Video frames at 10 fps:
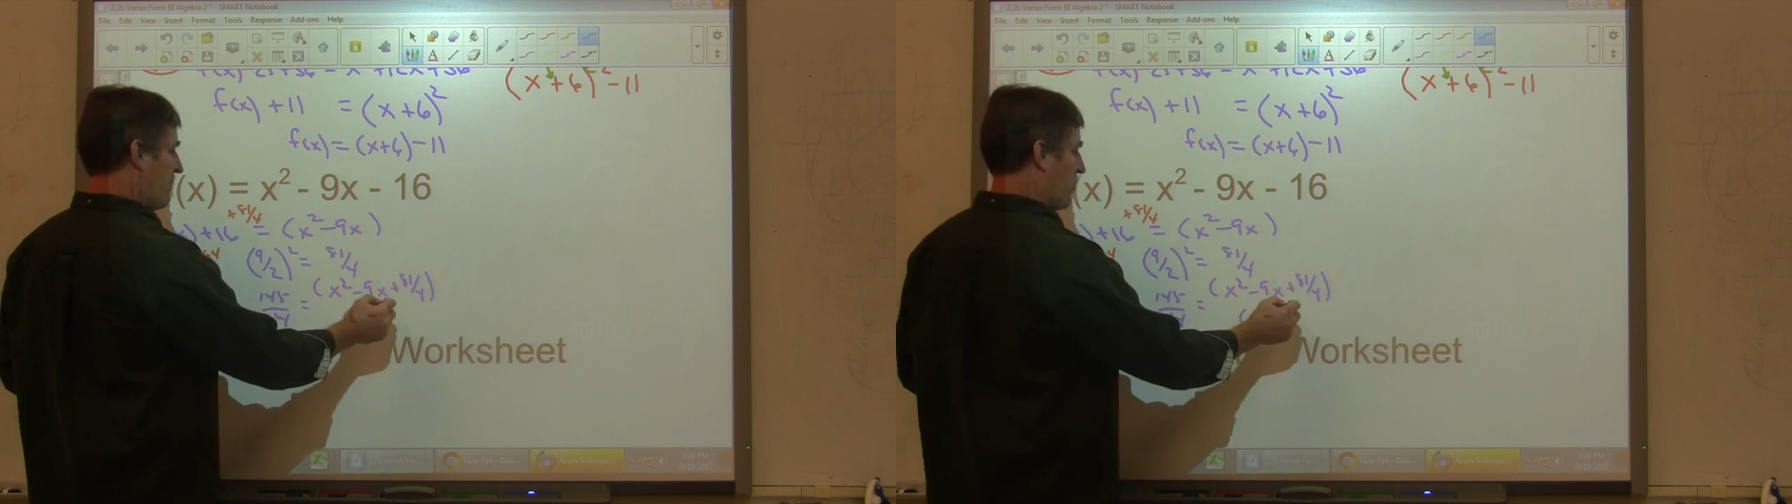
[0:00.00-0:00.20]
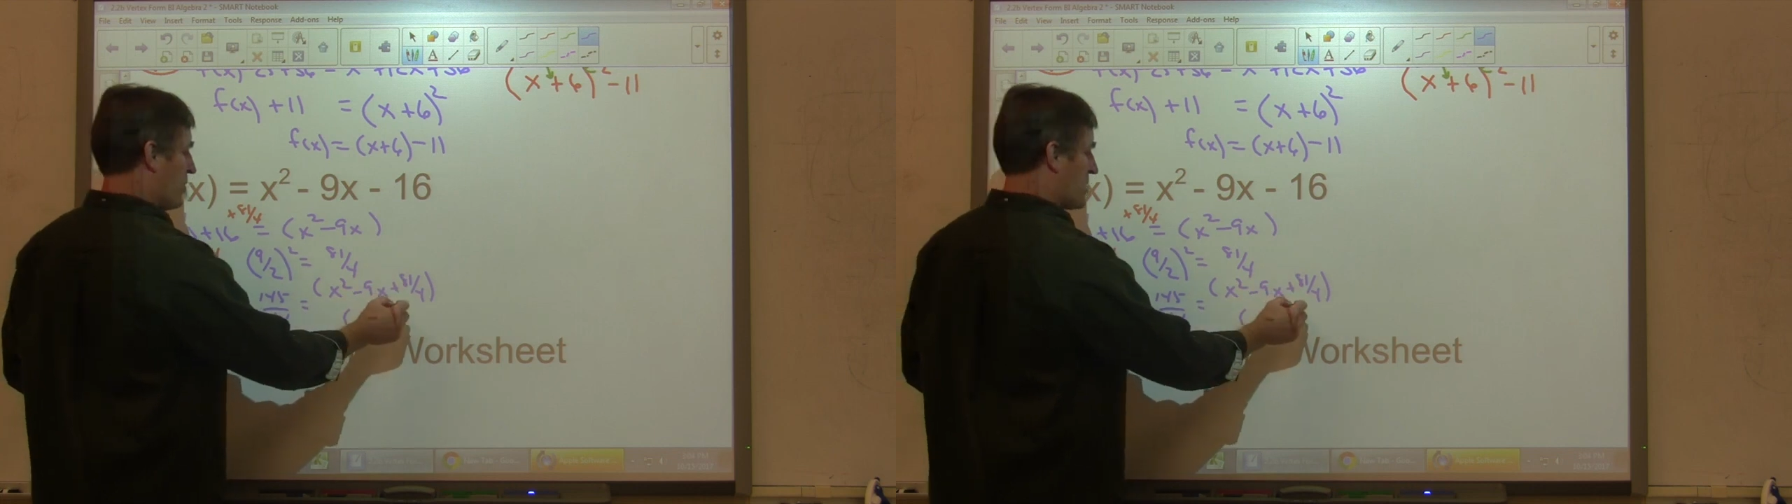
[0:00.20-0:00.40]

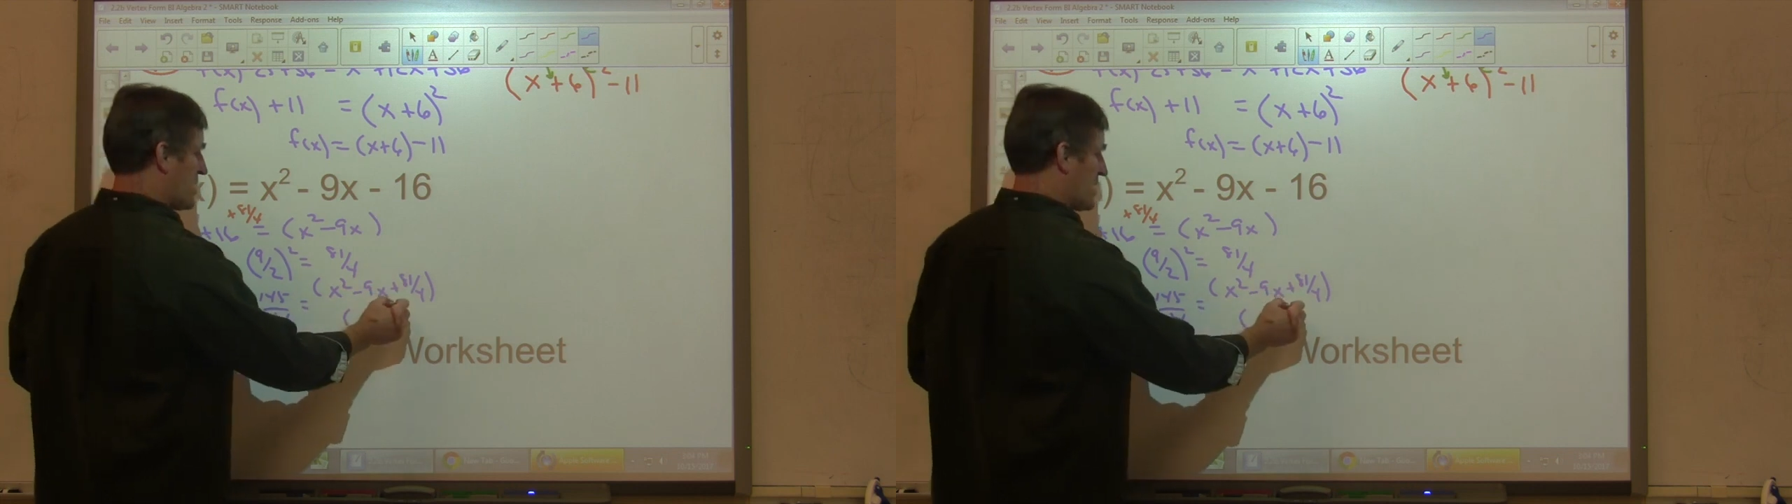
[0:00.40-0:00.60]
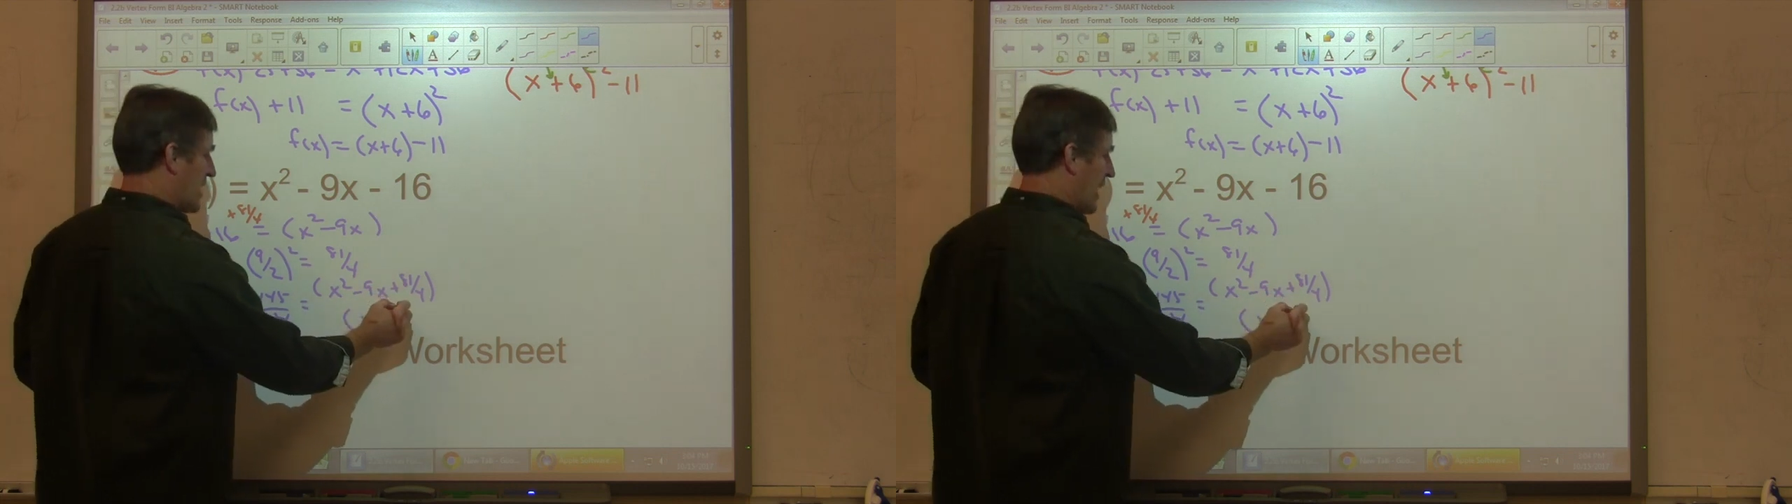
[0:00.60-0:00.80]
fourths
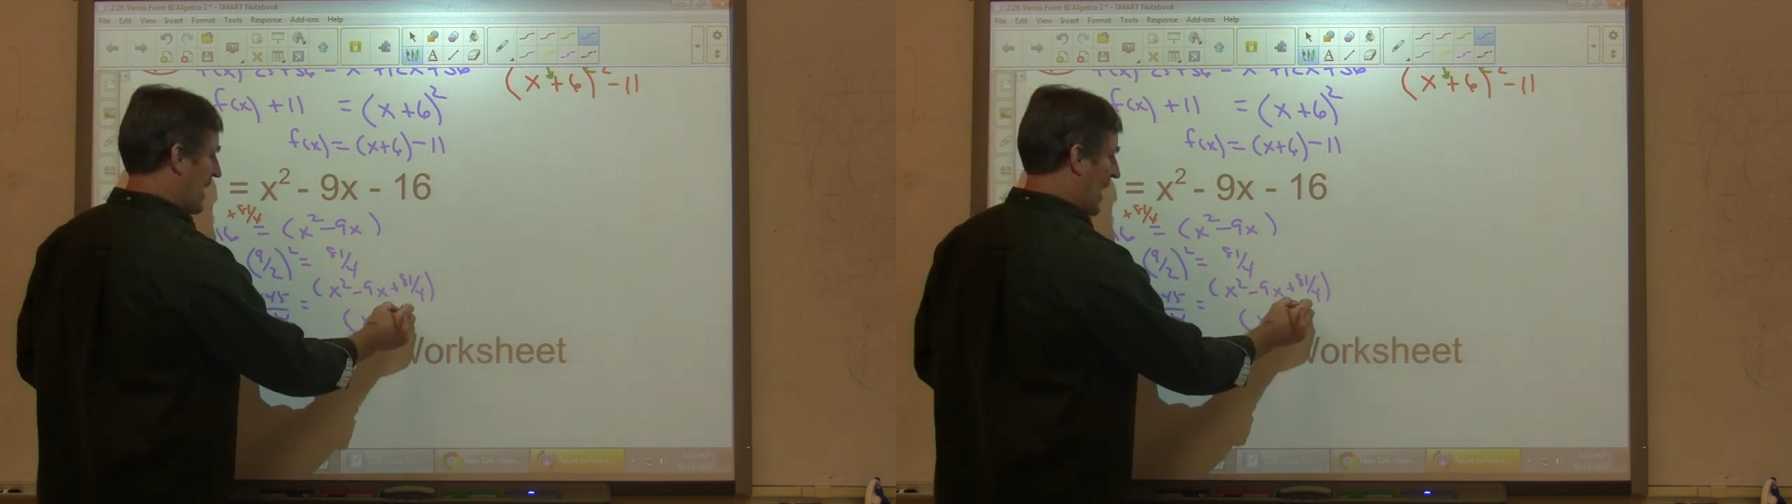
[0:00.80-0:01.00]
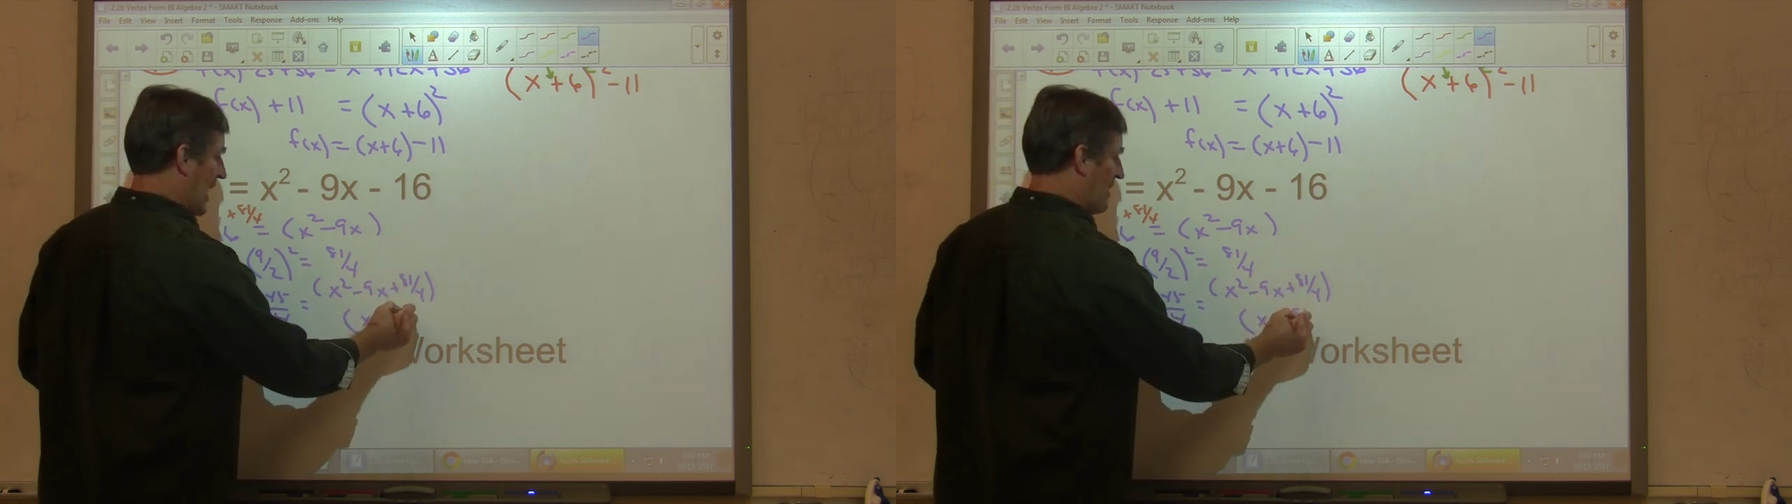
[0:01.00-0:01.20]
is 9
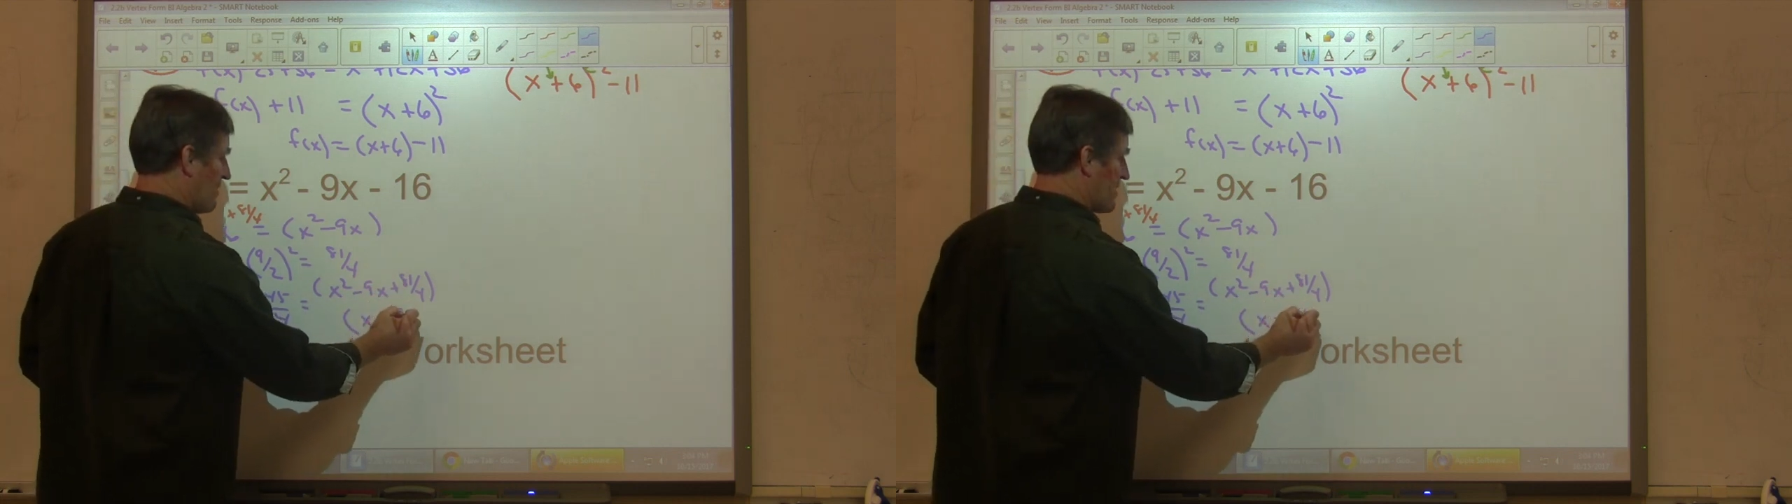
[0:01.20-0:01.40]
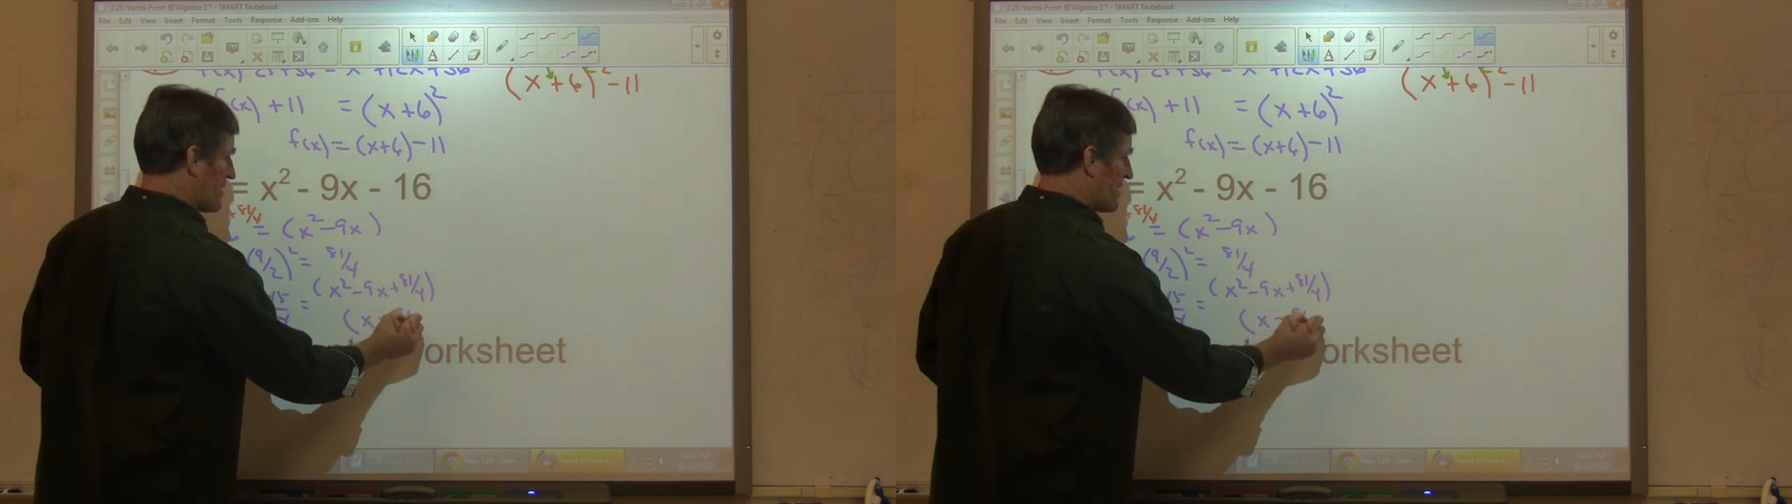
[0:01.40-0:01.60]

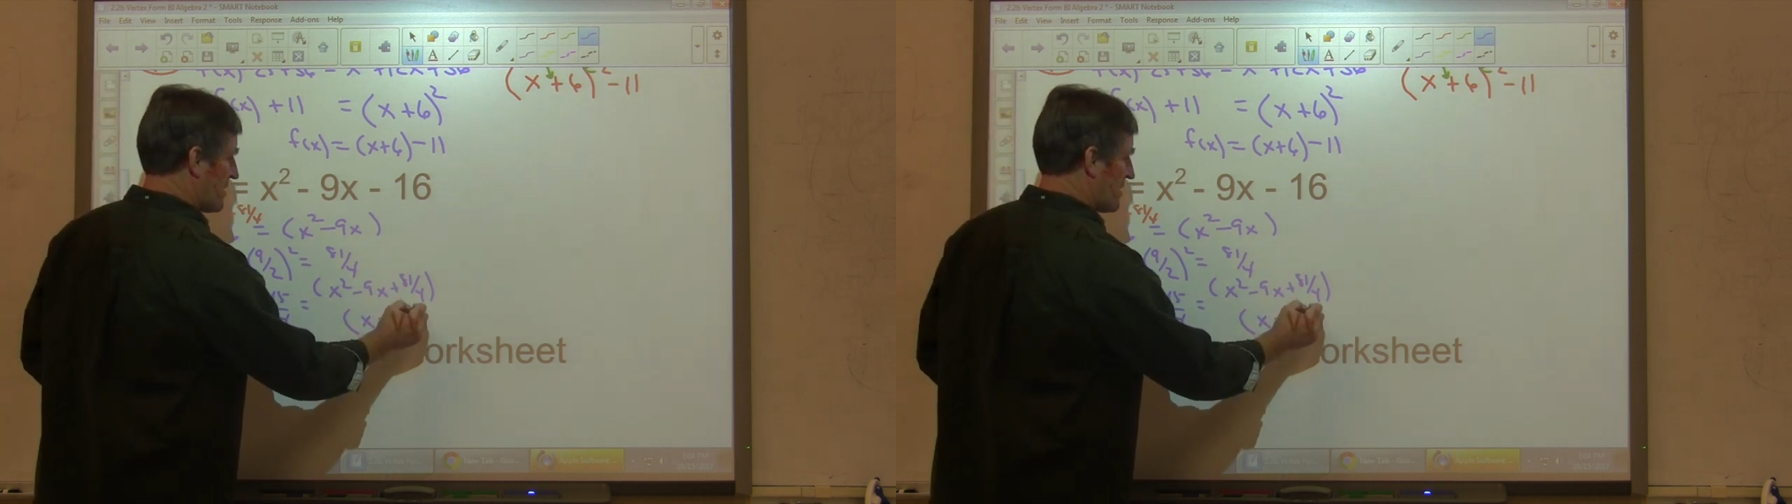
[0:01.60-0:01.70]
halves.